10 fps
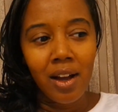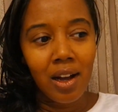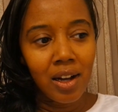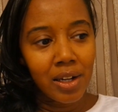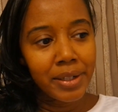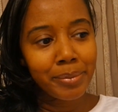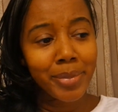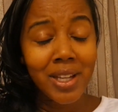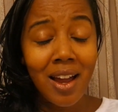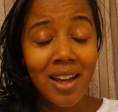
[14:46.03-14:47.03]

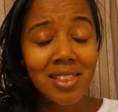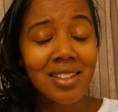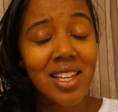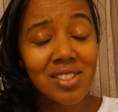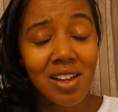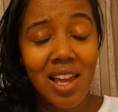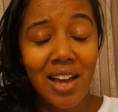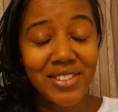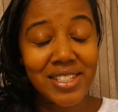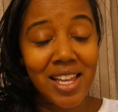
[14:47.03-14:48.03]
But yeah, I think that's all I
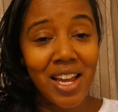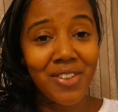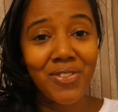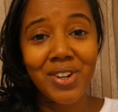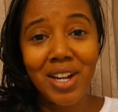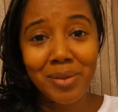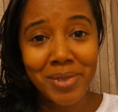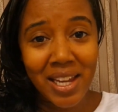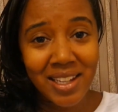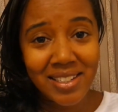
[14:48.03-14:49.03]
have to say for an
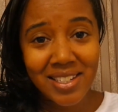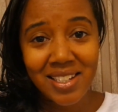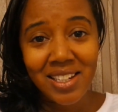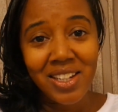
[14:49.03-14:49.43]
update